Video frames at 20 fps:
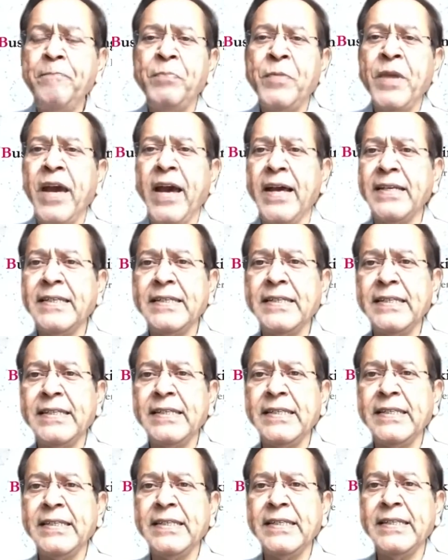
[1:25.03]
has
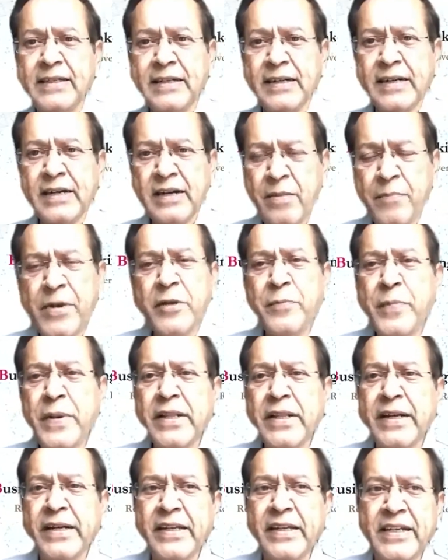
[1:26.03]
a commitment
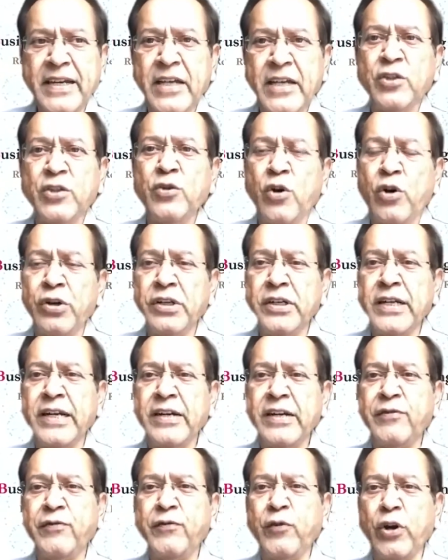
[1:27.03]
that he has to honor
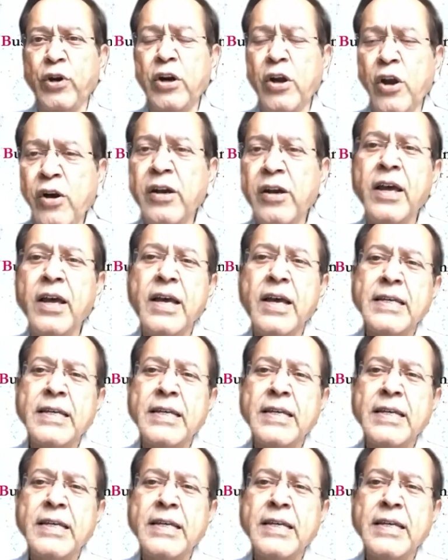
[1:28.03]
at 4 o'clock.